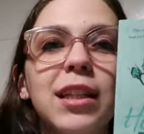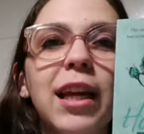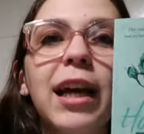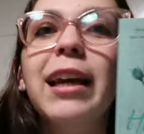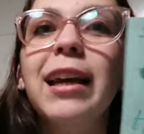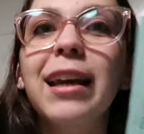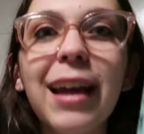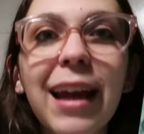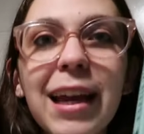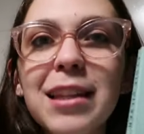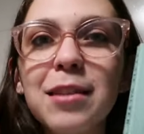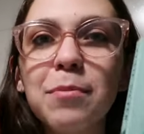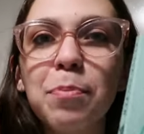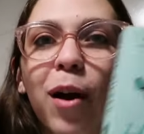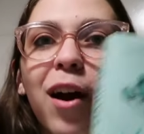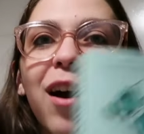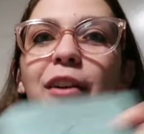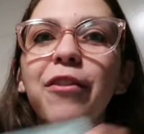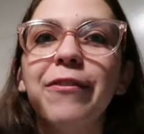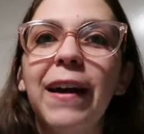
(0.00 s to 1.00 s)
Like, it's
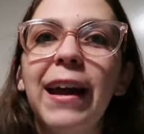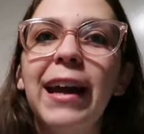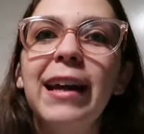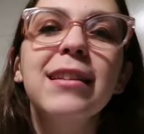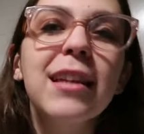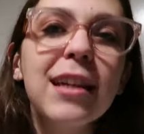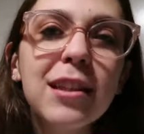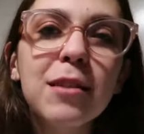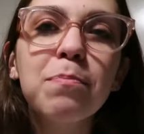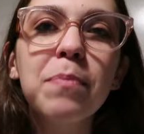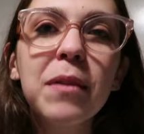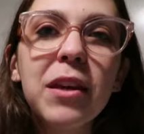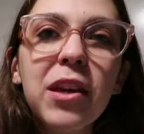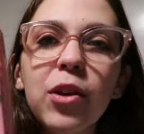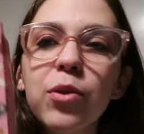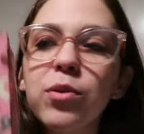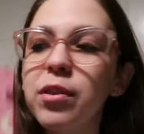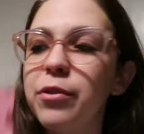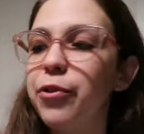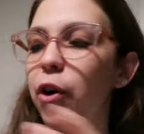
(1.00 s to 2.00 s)
perfect, it's
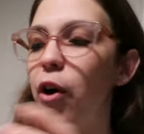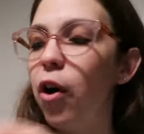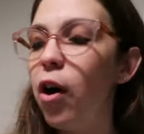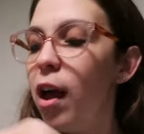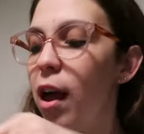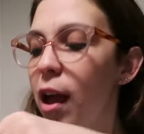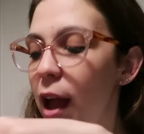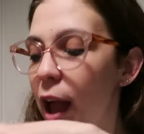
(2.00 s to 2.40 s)
beautiful.